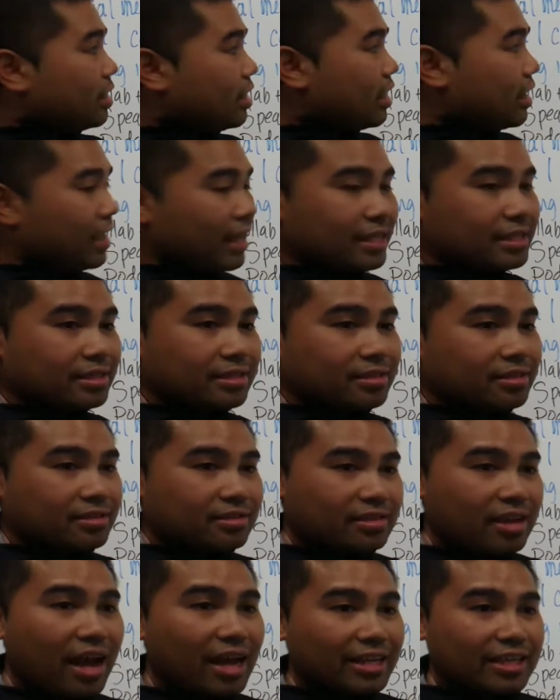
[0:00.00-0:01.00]
is
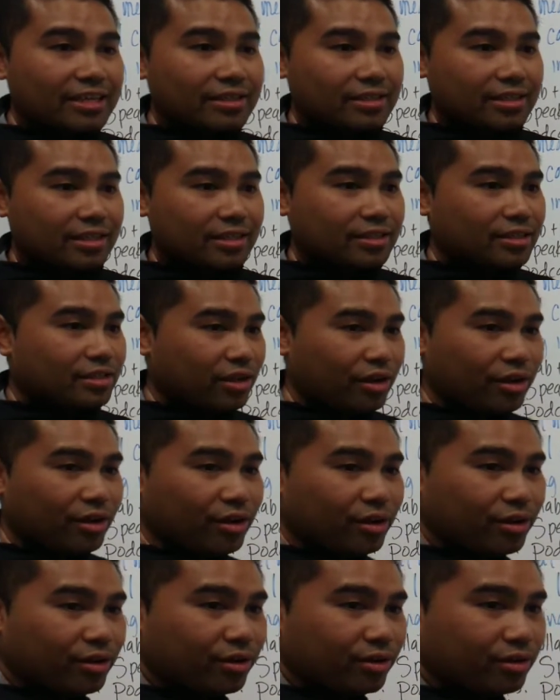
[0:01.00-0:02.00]
not easy.
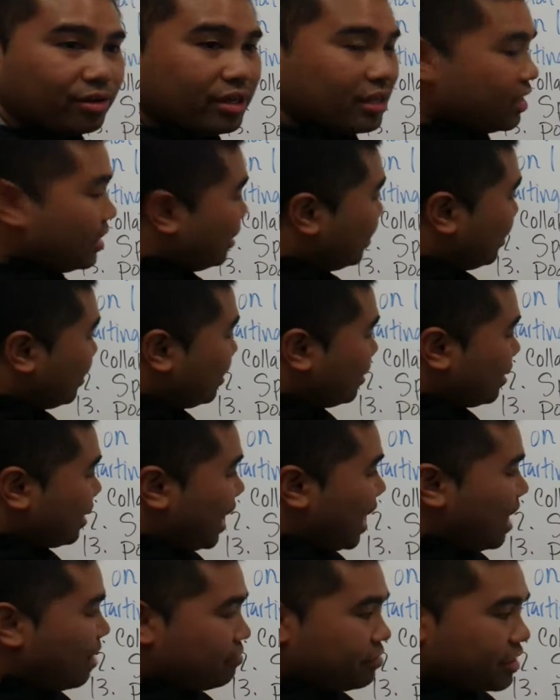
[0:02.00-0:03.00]
So
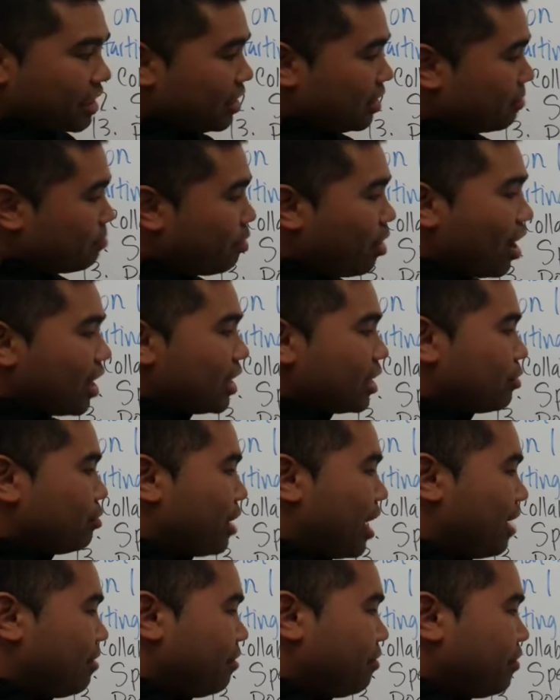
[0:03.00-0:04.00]
I have selling product, we
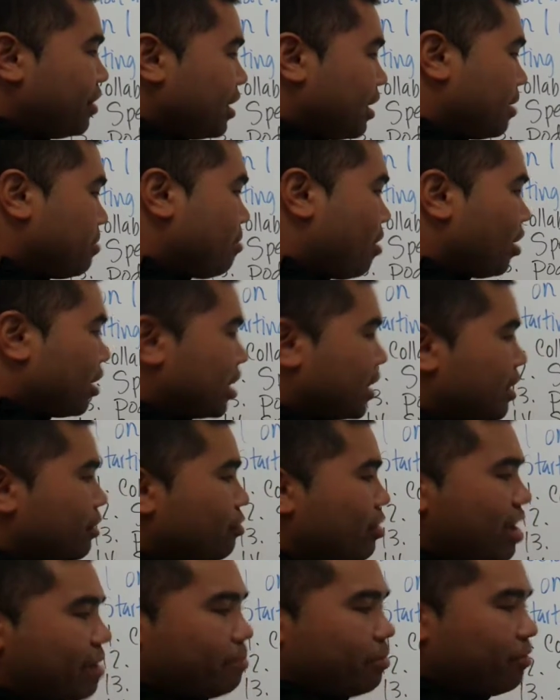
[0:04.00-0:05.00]
have affiliate marketing,
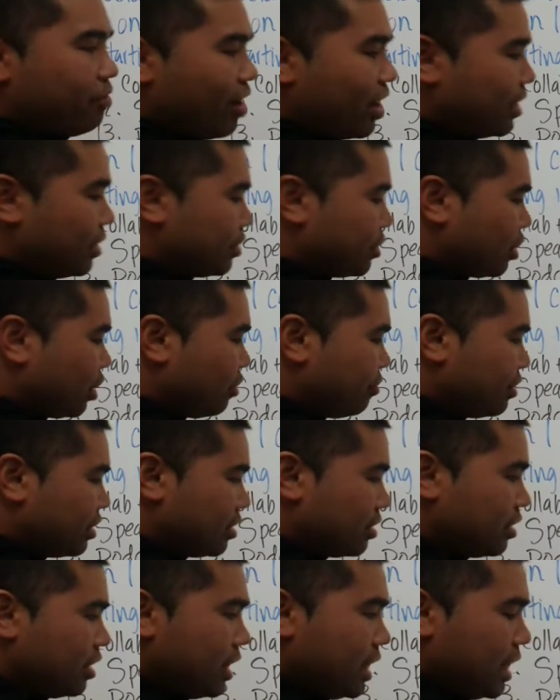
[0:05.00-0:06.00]
we have provided
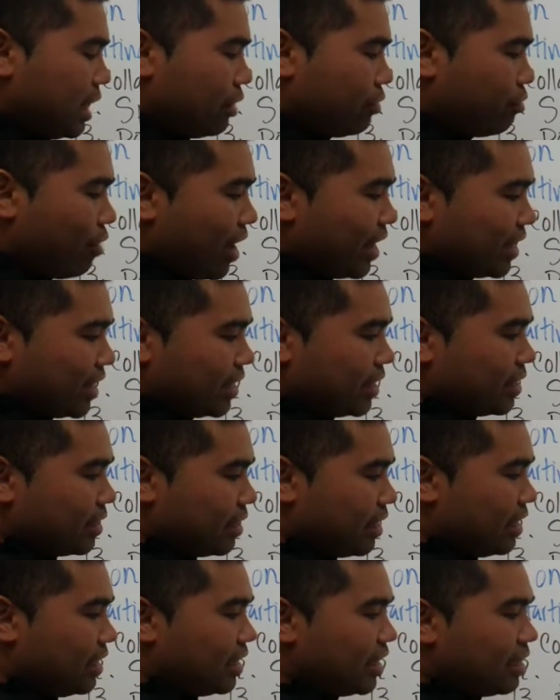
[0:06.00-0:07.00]
service, writing
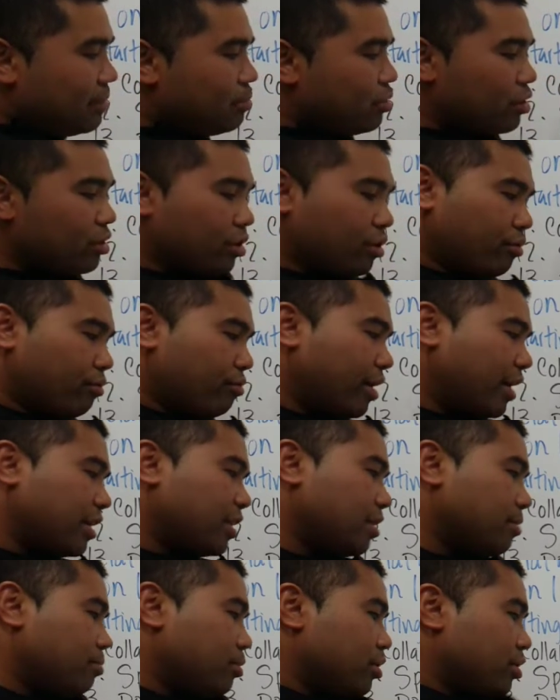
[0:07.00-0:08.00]
an ebook or a
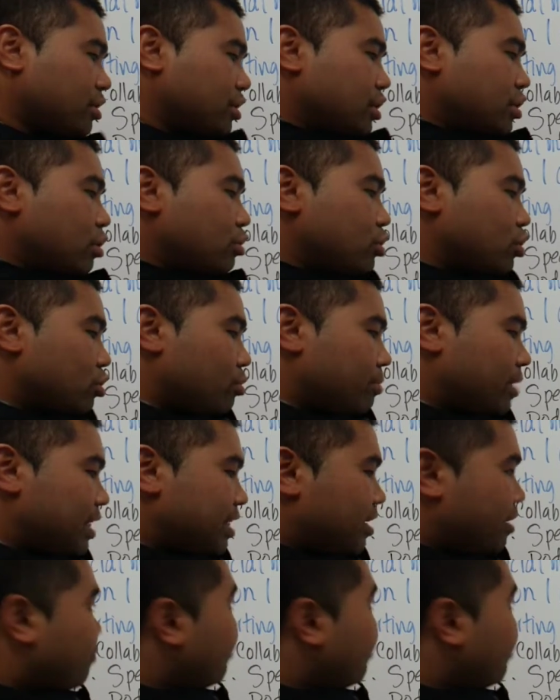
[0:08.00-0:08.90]
regular book, social media